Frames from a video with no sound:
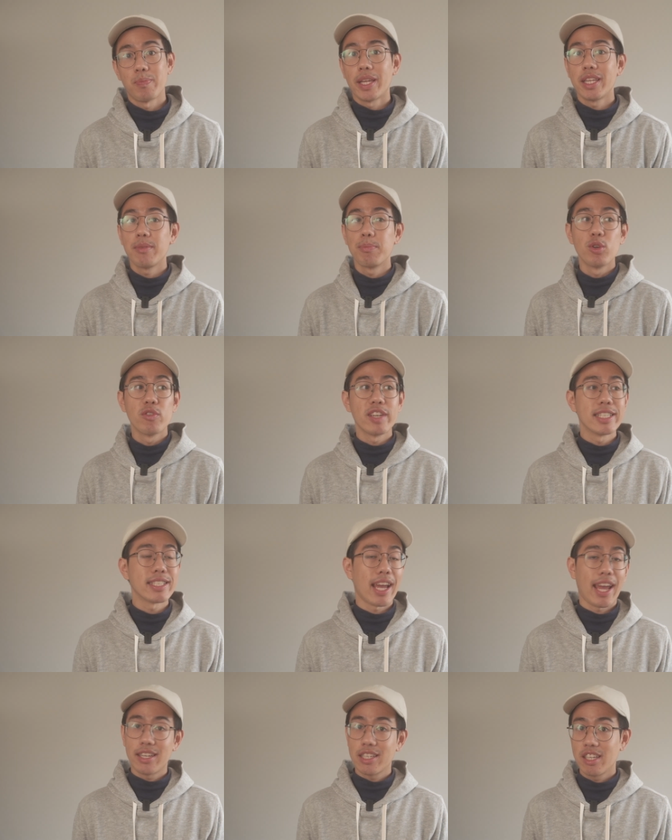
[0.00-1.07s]
many movies
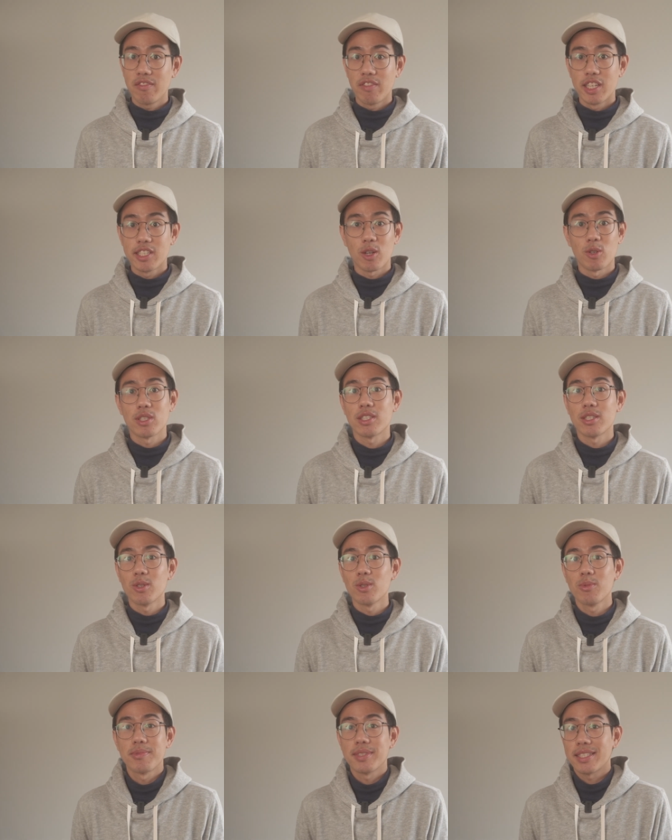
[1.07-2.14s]
and TV shows
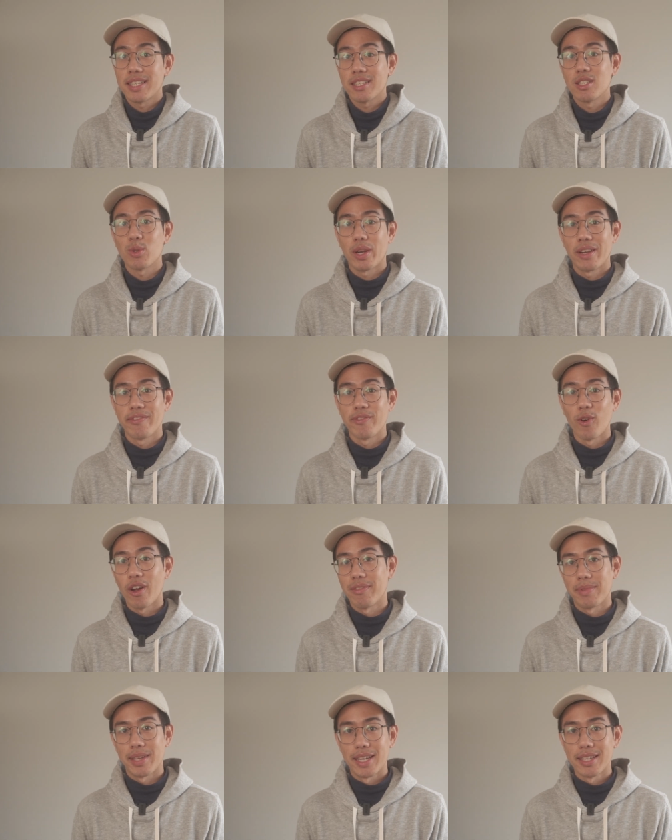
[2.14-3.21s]
still stick to 24
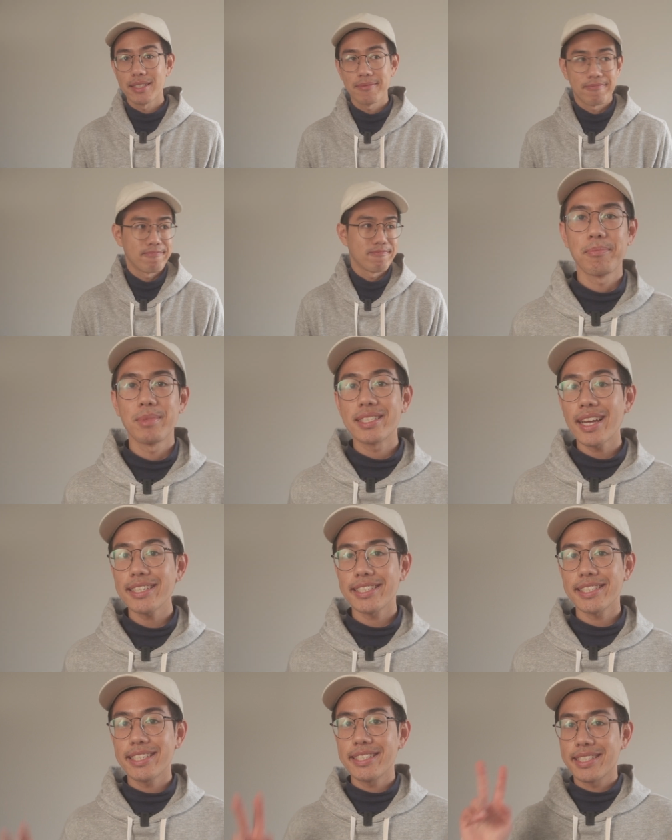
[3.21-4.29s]
FPS.
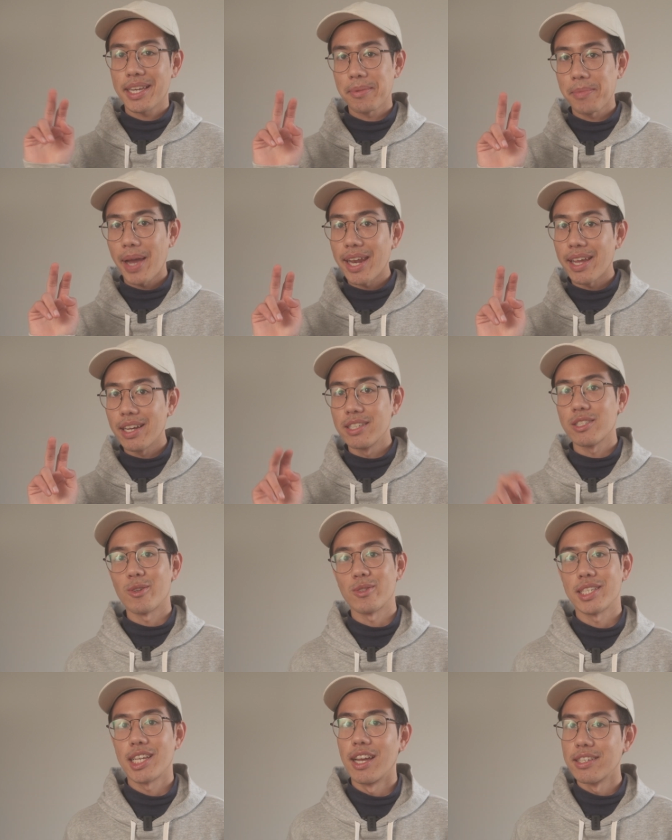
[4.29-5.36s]
Besides the cinematic
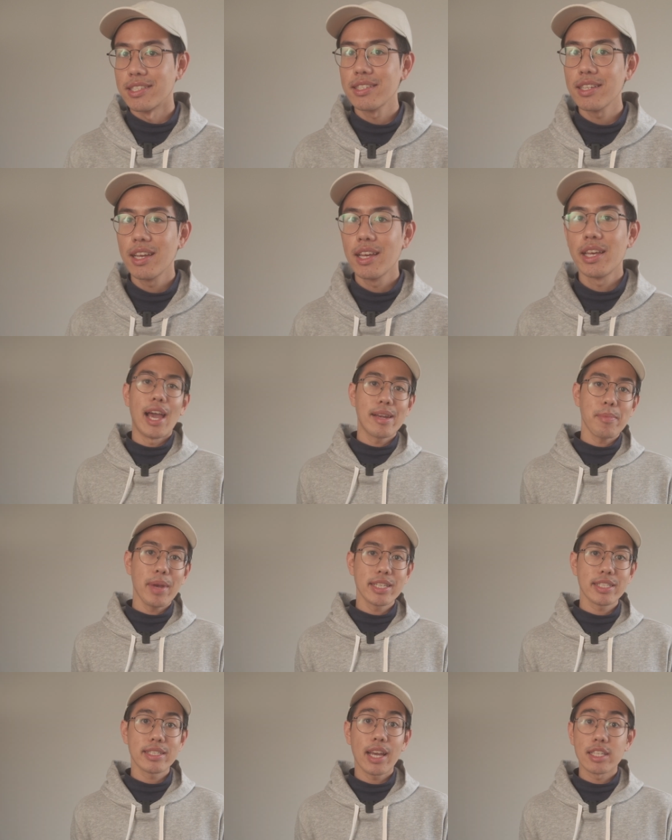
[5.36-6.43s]
association,
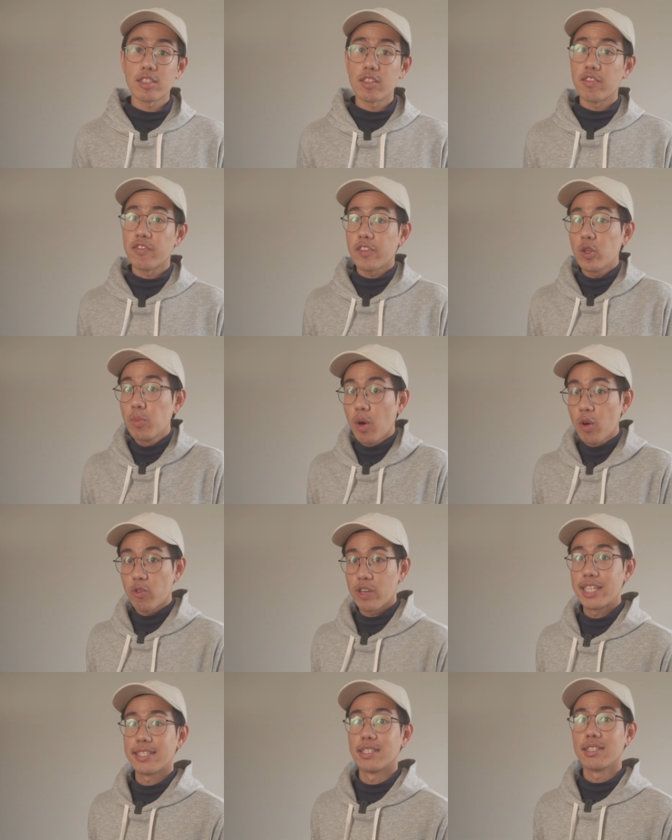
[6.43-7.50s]
animation has a few more
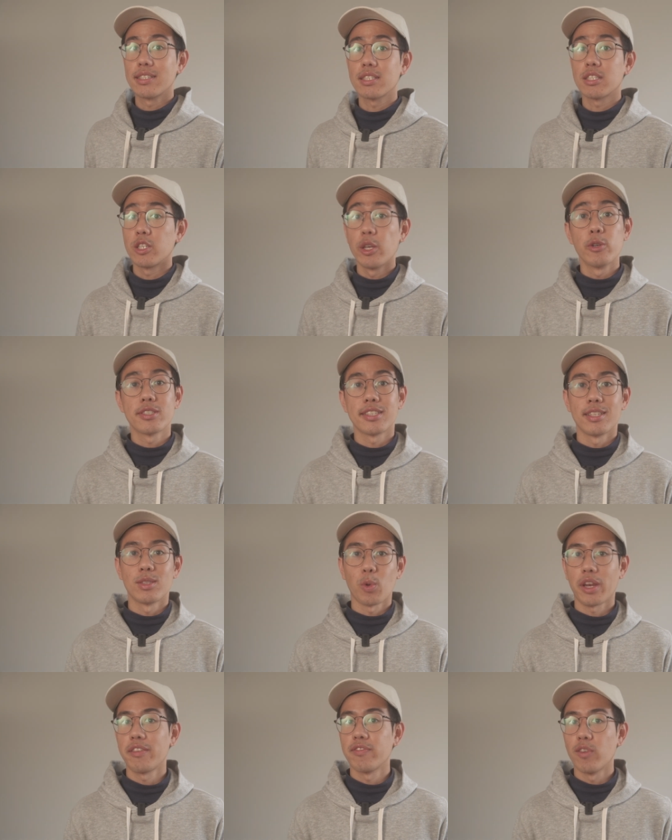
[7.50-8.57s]
reasons to use the
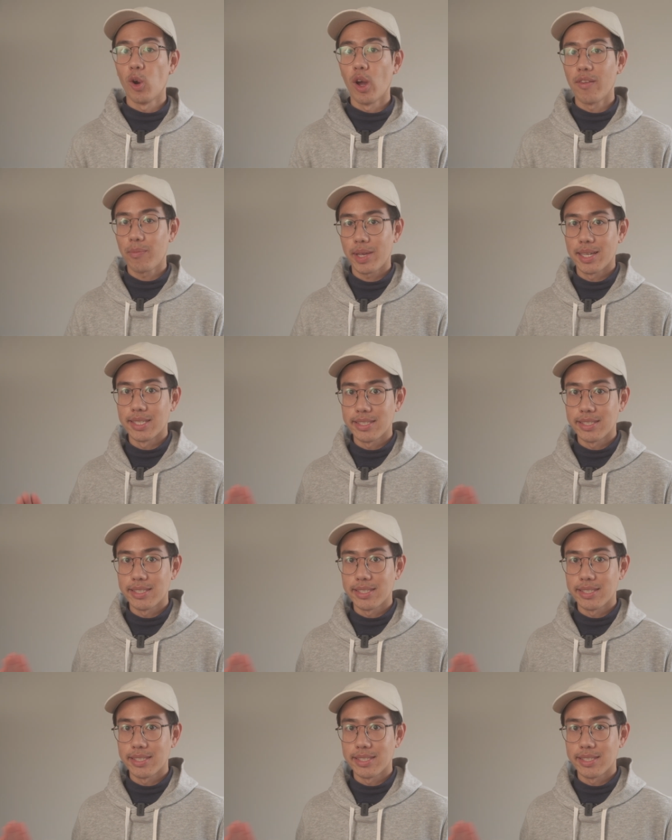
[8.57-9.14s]
24 FPS